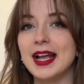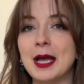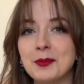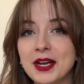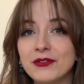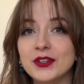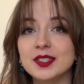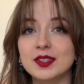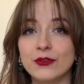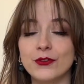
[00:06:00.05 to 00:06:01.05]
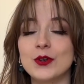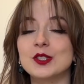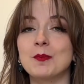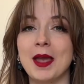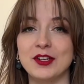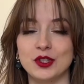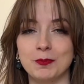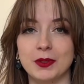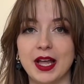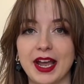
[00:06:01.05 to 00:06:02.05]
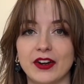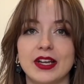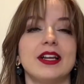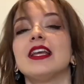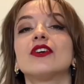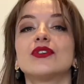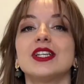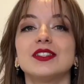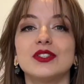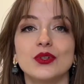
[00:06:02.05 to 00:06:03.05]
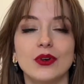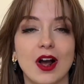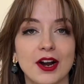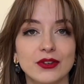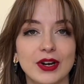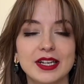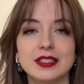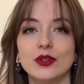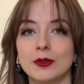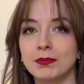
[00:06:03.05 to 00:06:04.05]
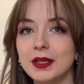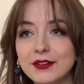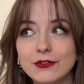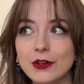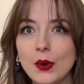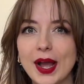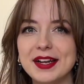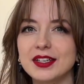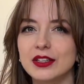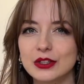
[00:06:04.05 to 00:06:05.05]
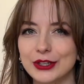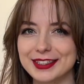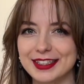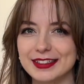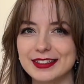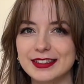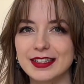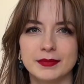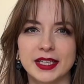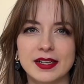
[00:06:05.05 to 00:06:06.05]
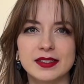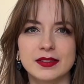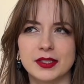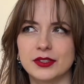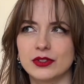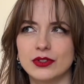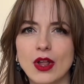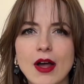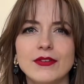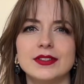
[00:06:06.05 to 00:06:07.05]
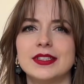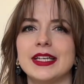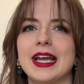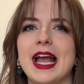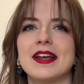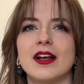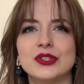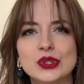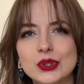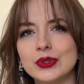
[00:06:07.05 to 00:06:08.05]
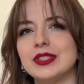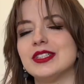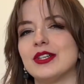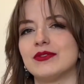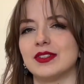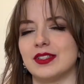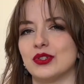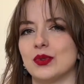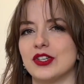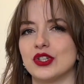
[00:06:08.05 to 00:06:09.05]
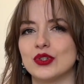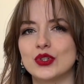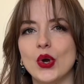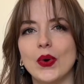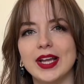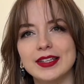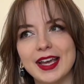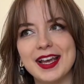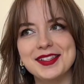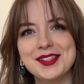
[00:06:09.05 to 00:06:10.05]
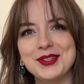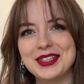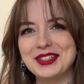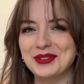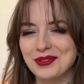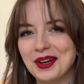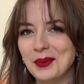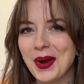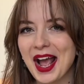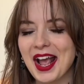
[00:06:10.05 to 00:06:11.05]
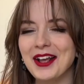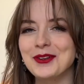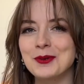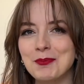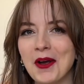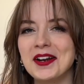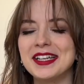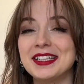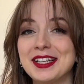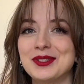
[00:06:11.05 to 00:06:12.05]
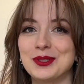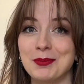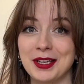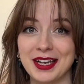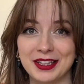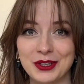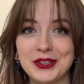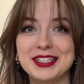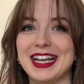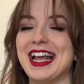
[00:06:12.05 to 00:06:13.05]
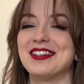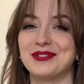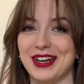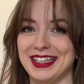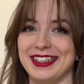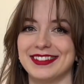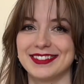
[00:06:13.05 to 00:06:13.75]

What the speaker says: Epinephrine is the first major player. It increases your heart rate, blood flow, and alertness because there's novelty and uncertainty of the situation. So in case you need to run away, your body needs to be alert and ready.